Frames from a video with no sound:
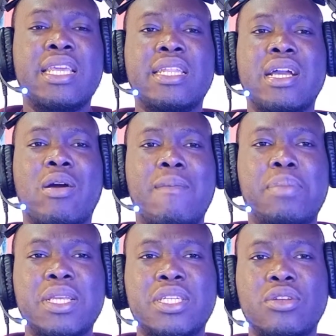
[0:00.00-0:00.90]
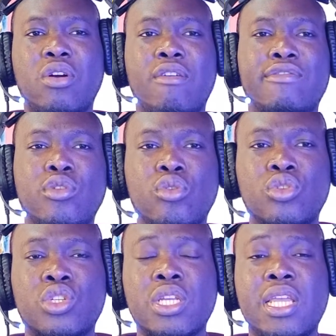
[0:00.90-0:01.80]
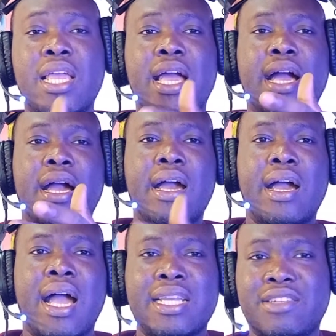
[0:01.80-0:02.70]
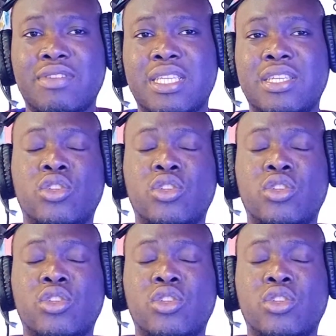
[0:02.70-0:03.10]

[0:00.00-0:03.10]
the completion of those activities.